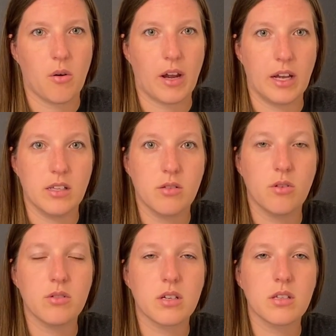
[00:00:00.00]
Okay, so
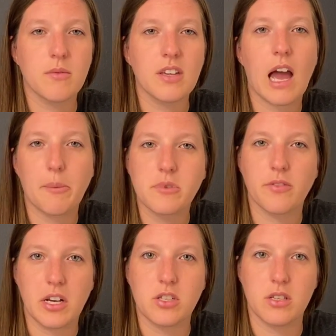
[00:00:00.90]
those are some of the
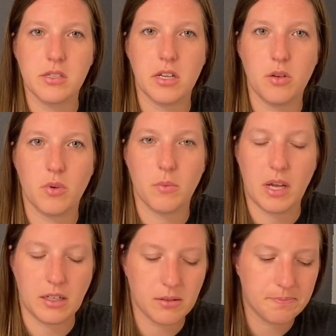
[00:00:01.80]
observations that you want to
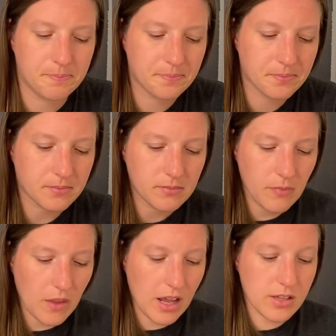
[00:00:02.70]
make.
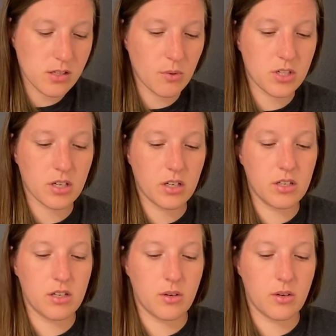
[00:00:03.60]
And so what you're going to